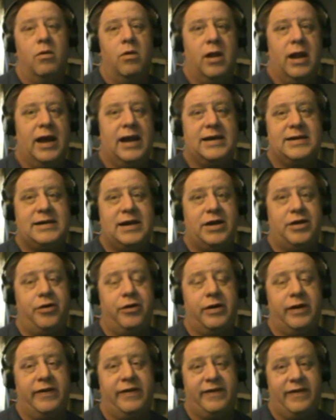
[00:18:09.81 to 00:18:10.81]
Well, like I said,
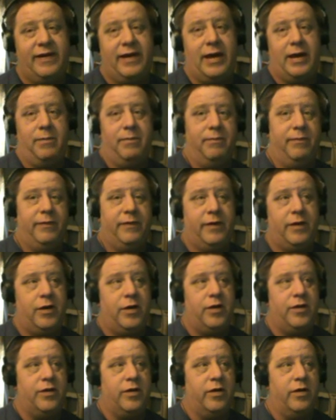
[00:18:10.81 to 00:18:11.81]
you can sleep. So
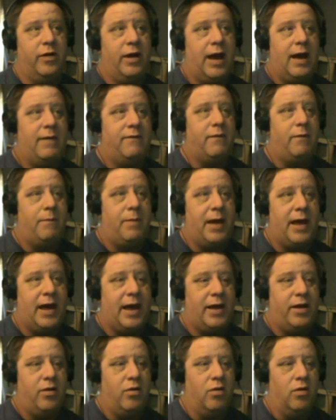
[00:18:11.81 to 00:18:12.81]
you either have a
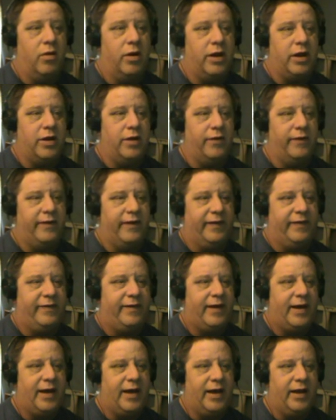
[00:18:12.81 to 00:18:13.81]
bed or you use a
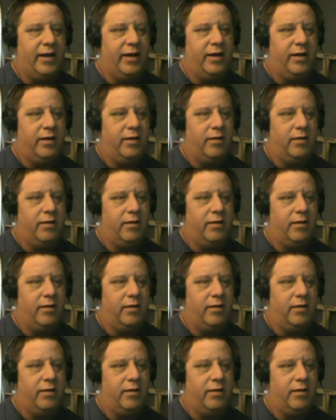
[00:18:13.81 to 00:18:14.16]
tent.